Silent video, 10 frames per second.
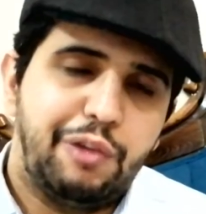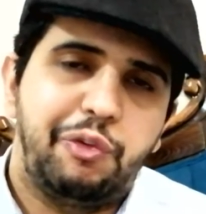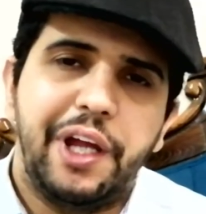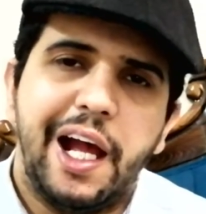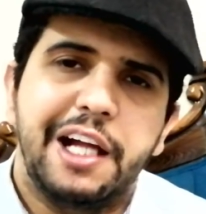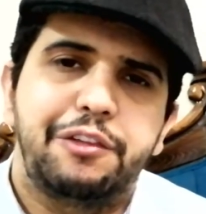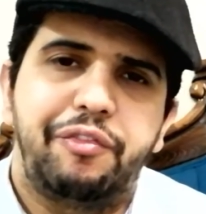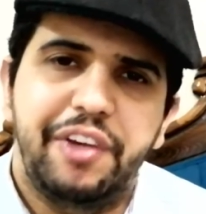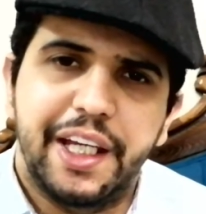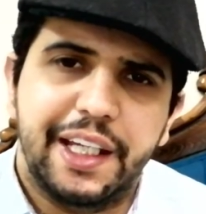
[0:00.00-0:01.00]
If we add
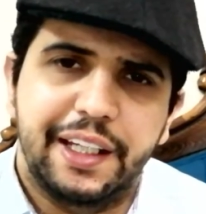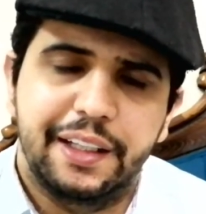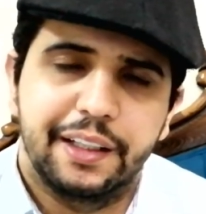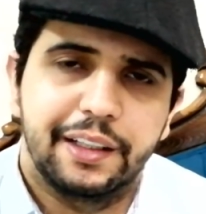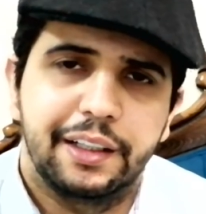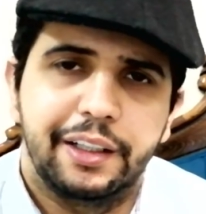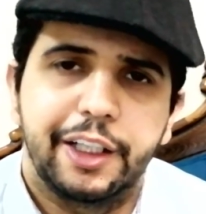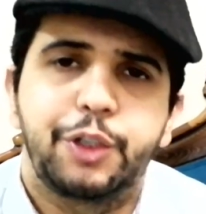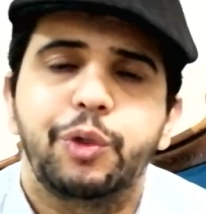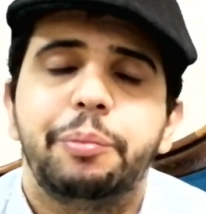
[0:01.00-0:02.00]
feek,
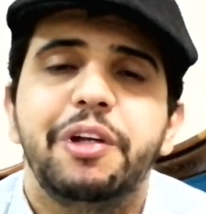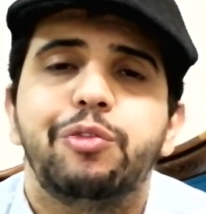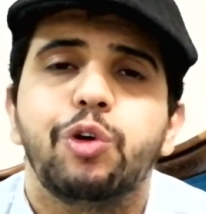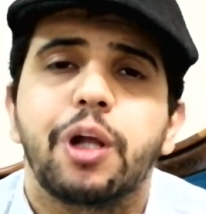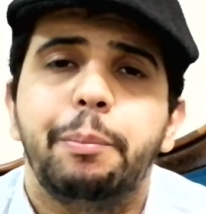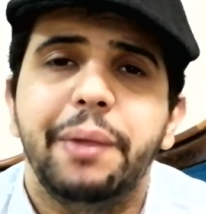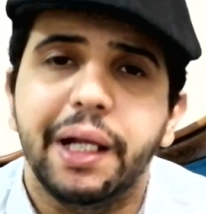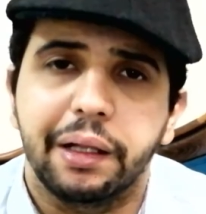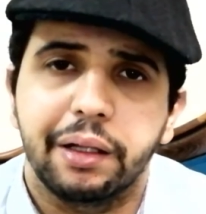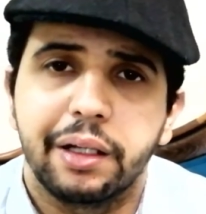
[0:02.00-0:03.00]
it will be for a
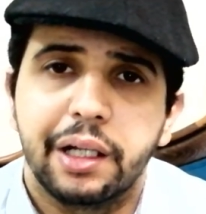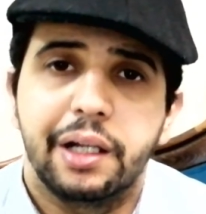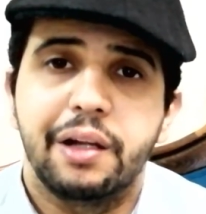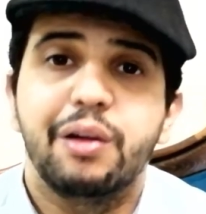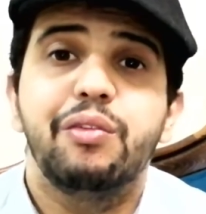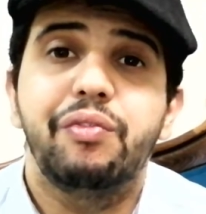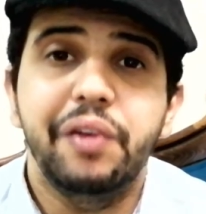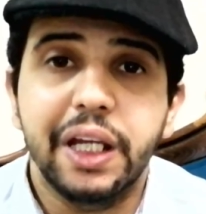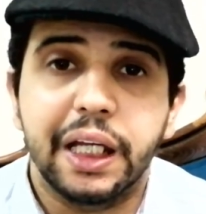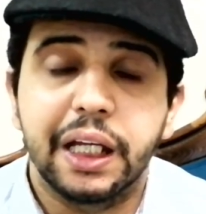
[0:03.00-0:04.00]
male.
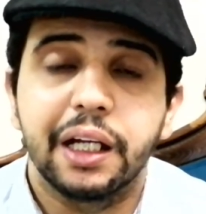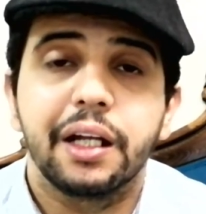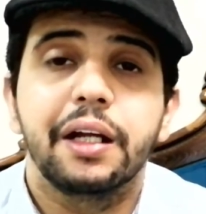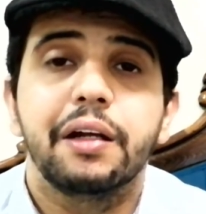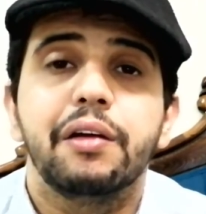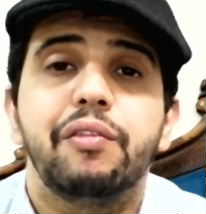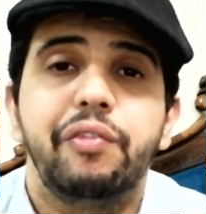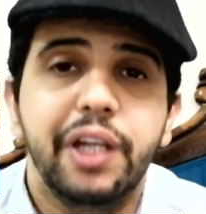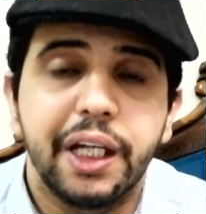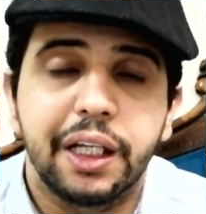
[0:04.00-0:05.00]
Feek
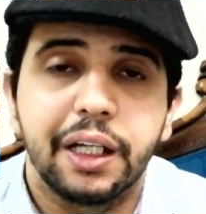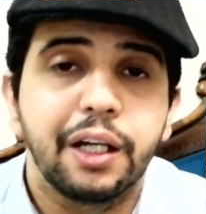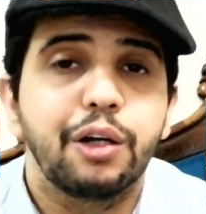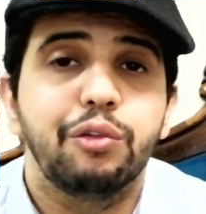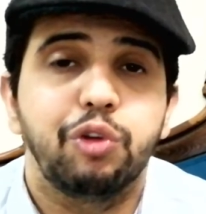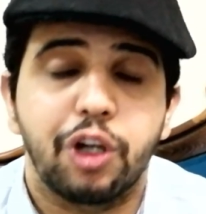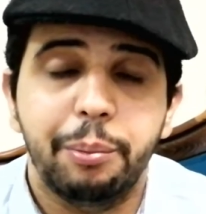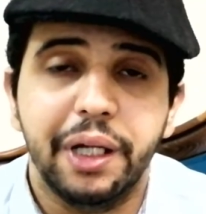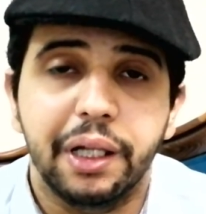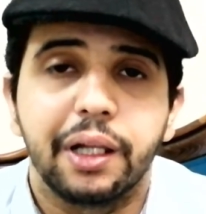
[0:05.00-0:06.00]
for a
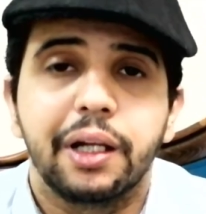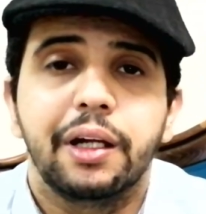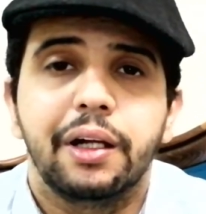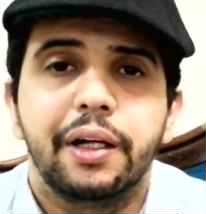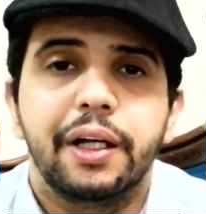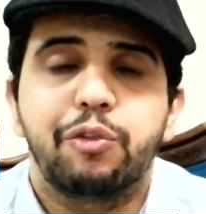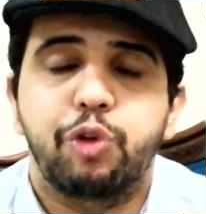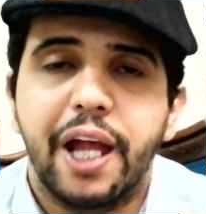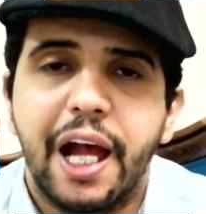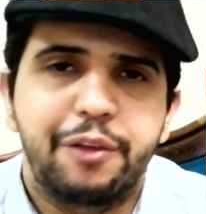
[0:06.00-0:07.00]
male. If
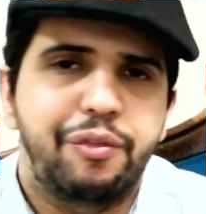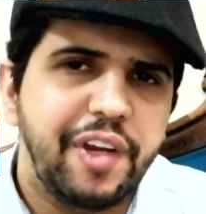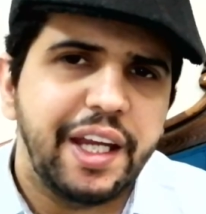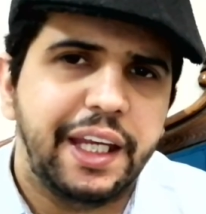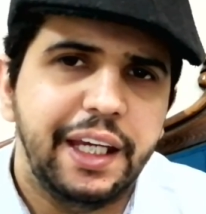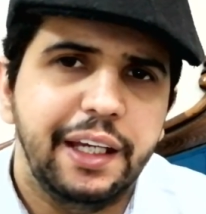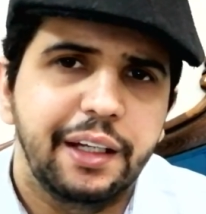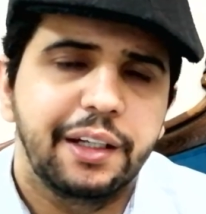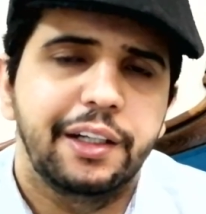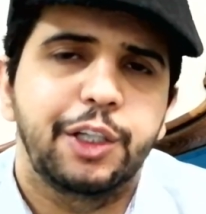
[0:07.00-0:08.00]
we add
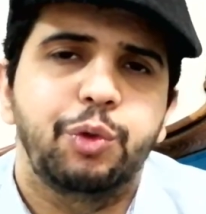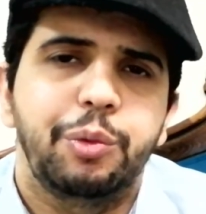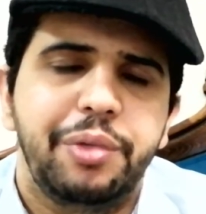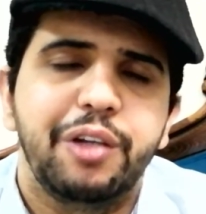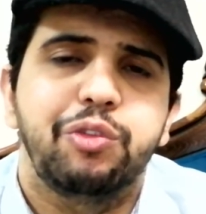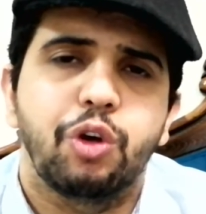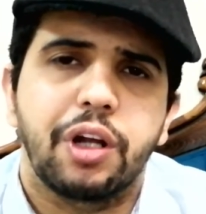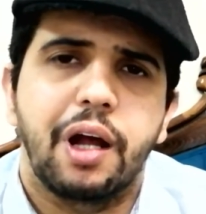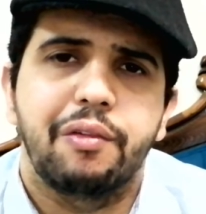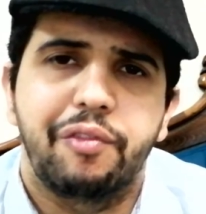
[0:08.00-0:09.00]
feeki, it will be
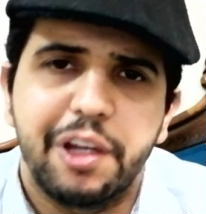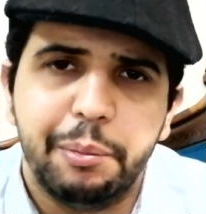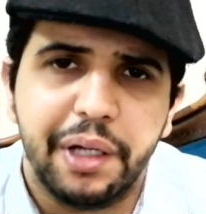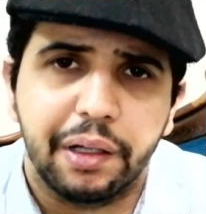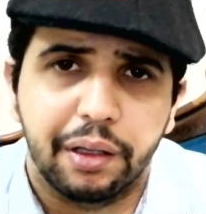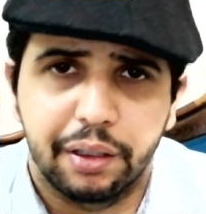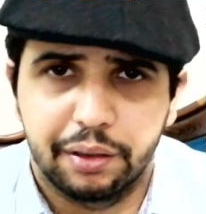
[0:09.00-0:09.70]
for a female.